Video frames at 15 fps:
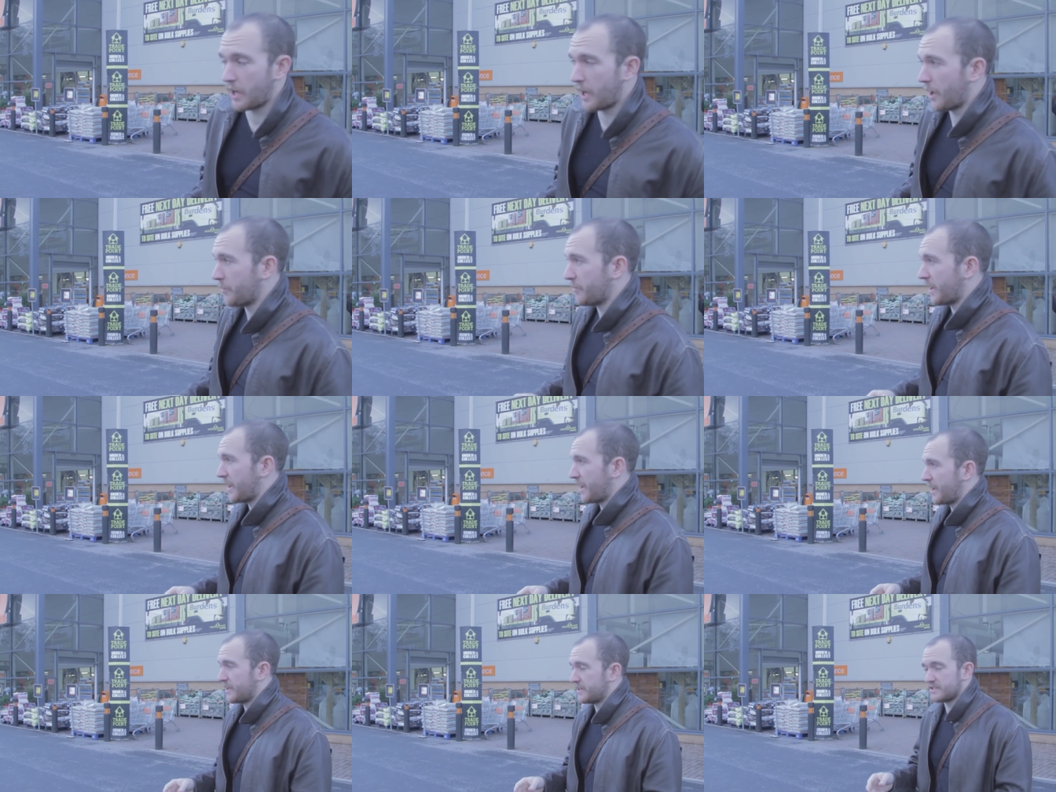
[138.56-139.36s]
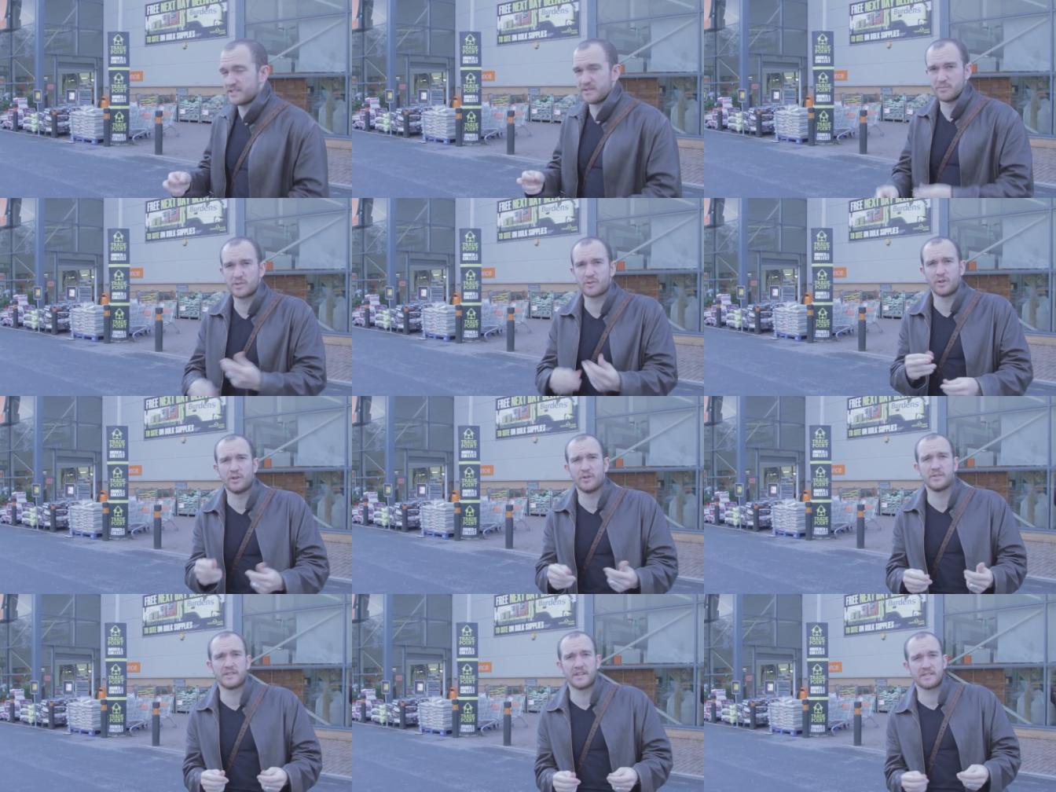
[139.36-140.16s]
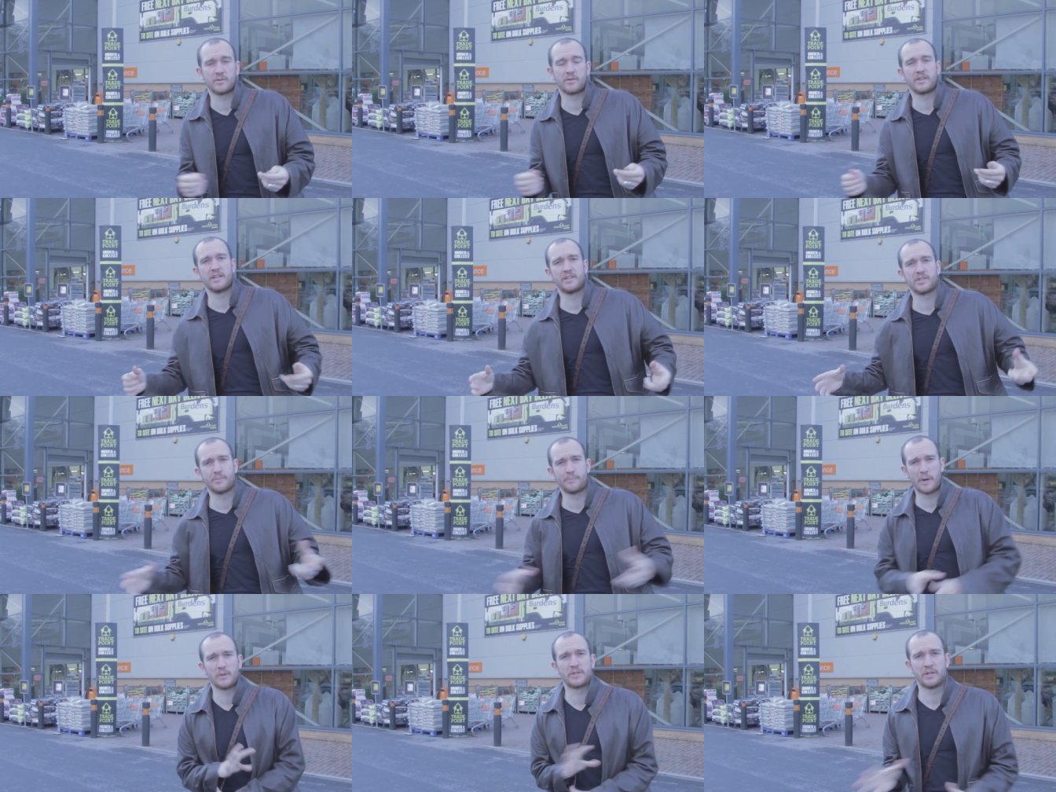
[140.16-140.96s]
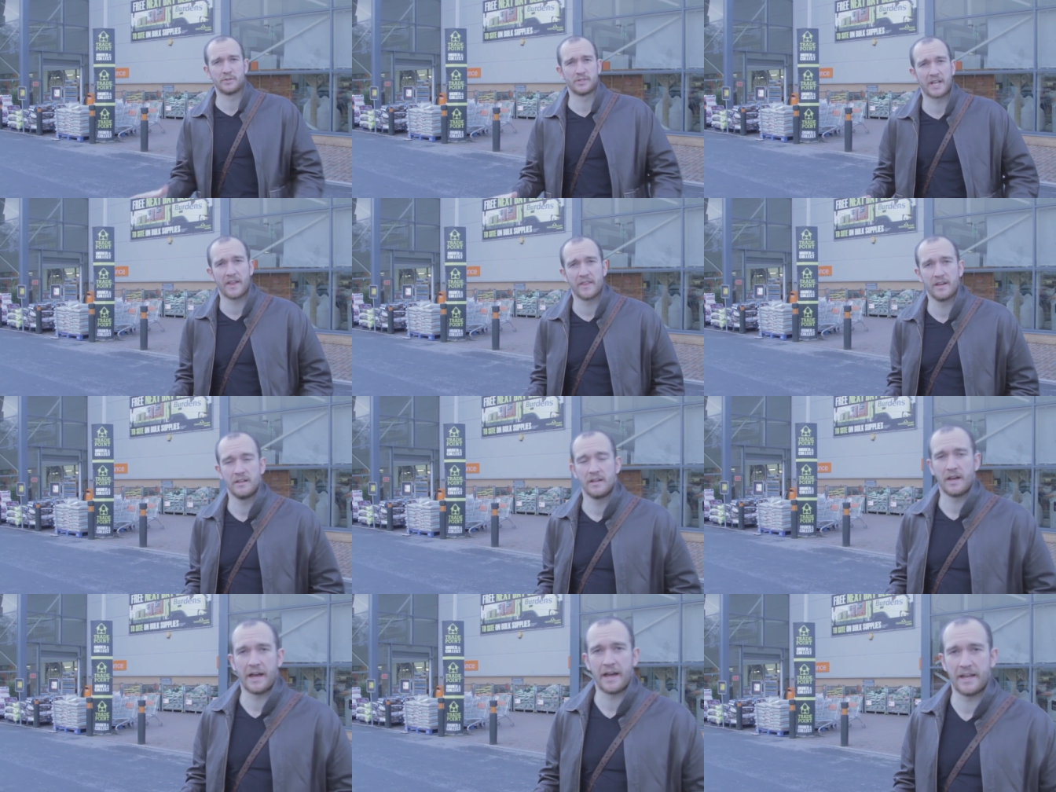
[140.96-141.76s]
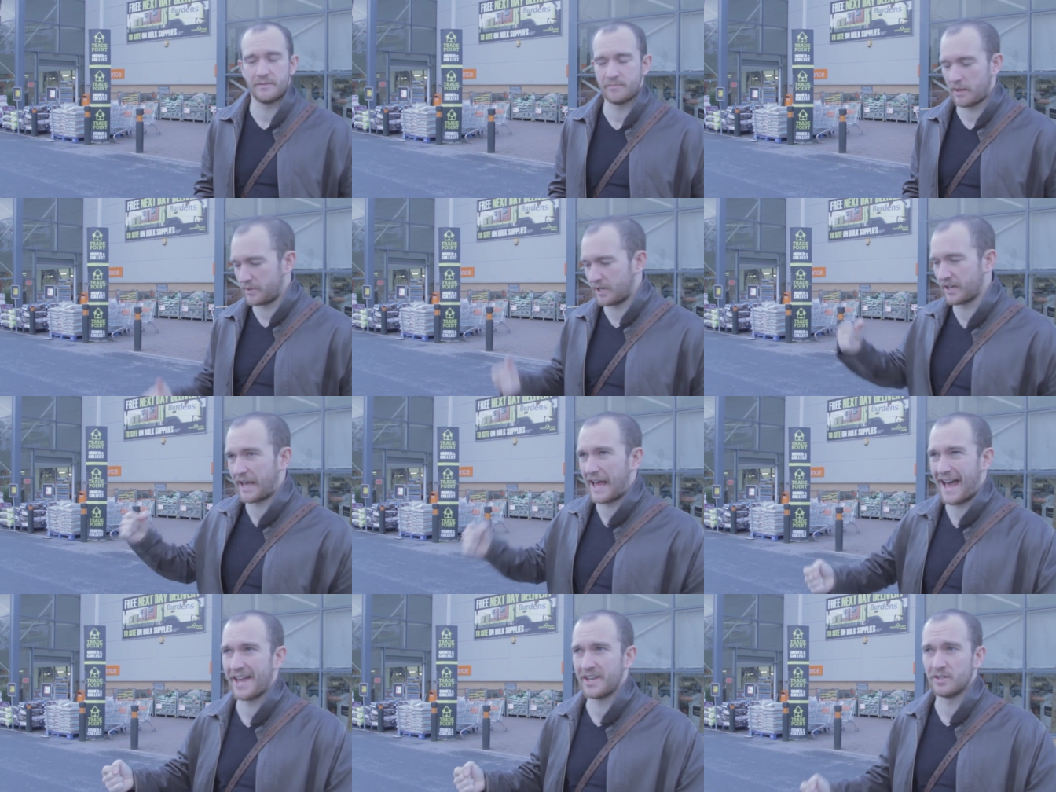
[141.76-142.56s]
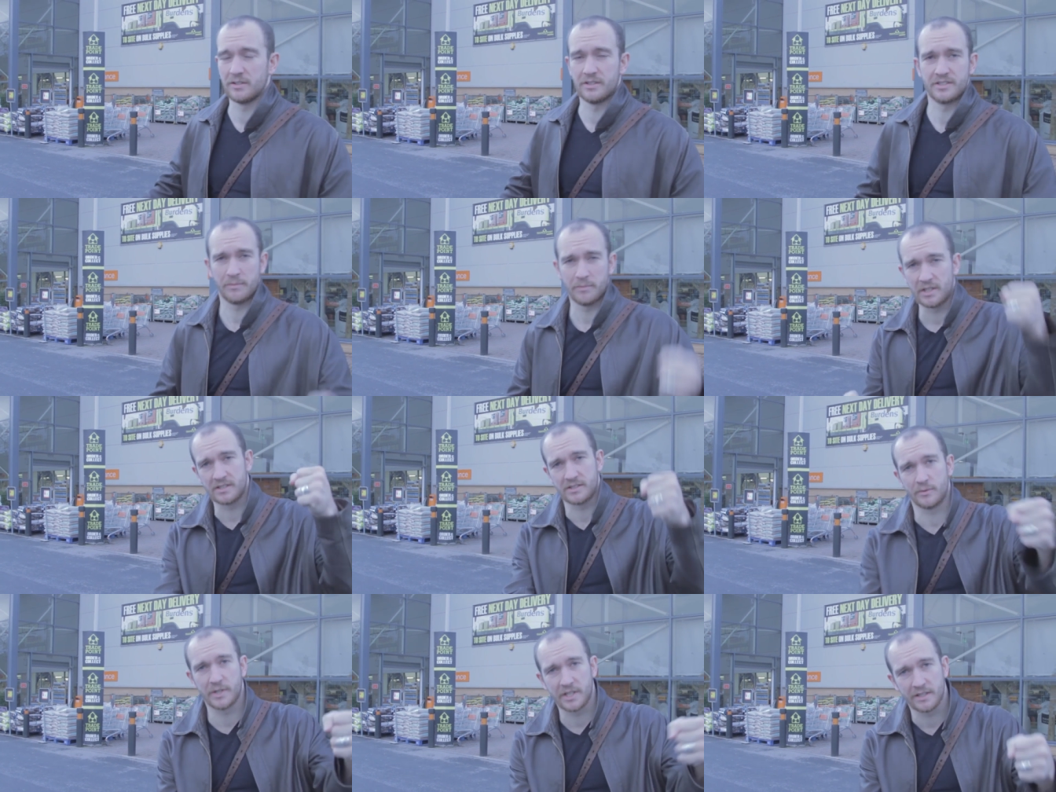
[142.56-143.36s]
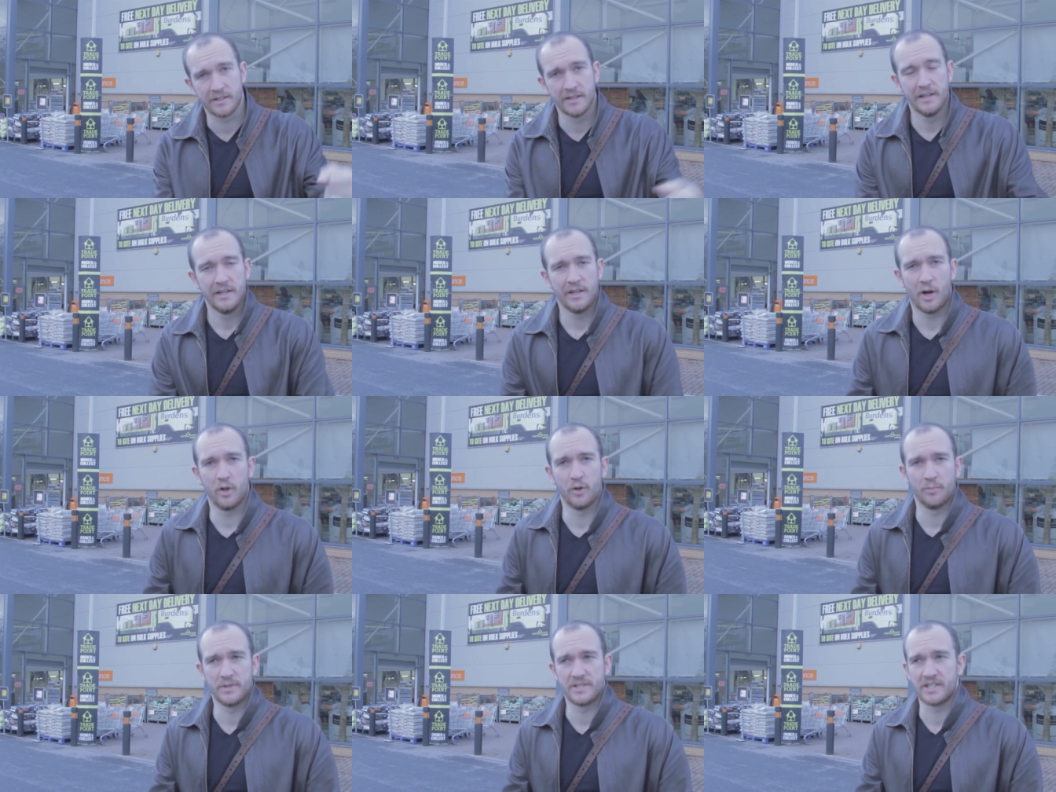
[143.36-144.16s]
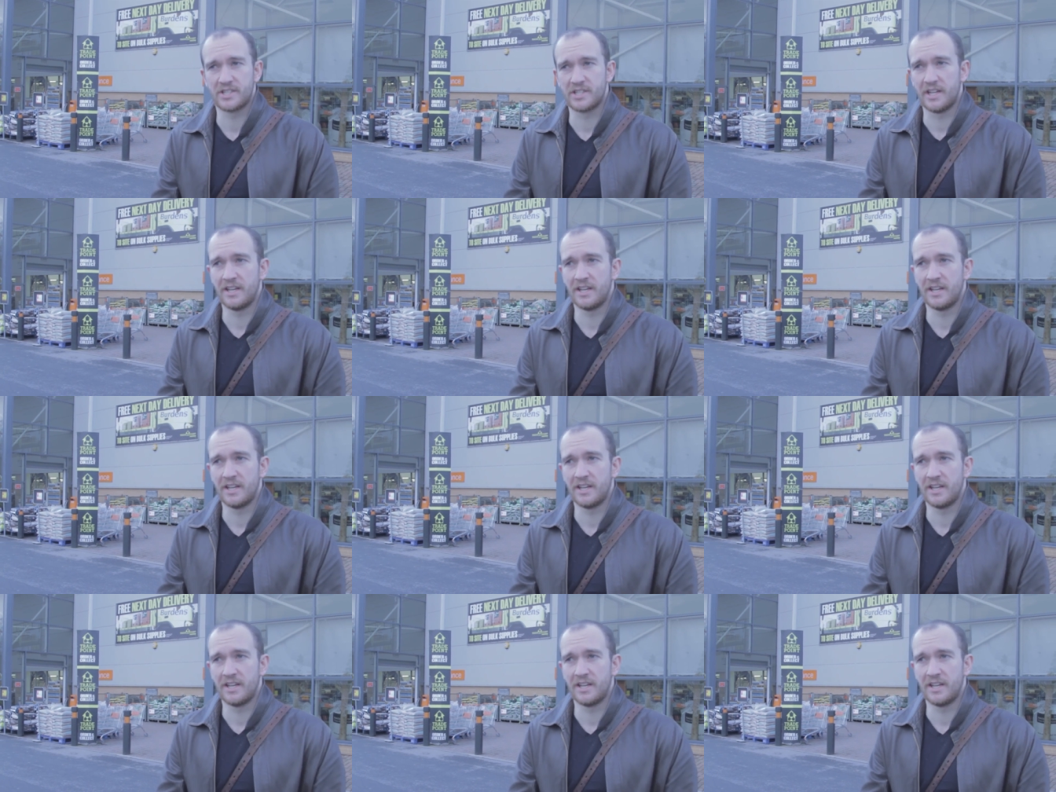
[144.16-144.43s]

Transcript: and some screws and that sort of thing, just to bolt it all together, and maybe like a handle or something so we can hold and position